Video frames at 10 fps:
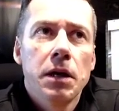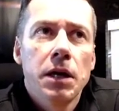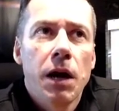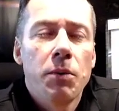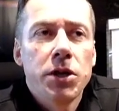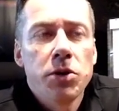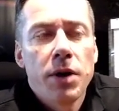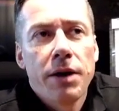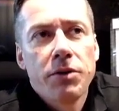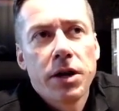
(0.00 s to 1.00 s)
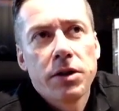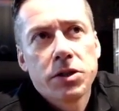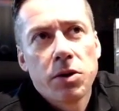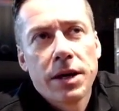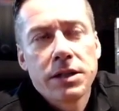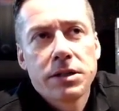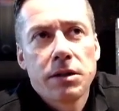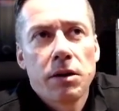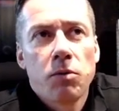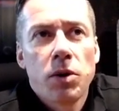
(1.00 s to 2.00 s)
and we do every other, so
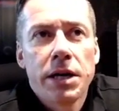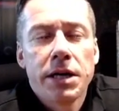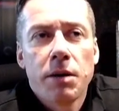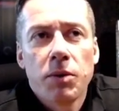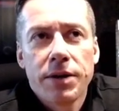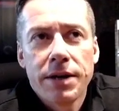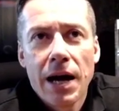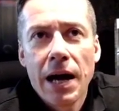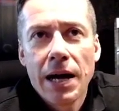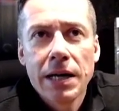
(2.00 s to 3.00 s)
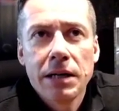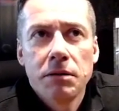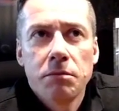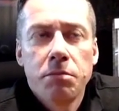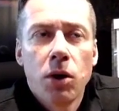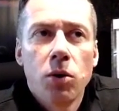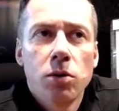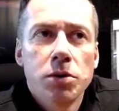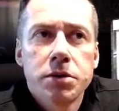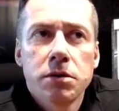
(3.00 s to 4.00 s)
we'll end up with 9
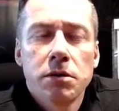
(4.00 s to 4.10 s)
poles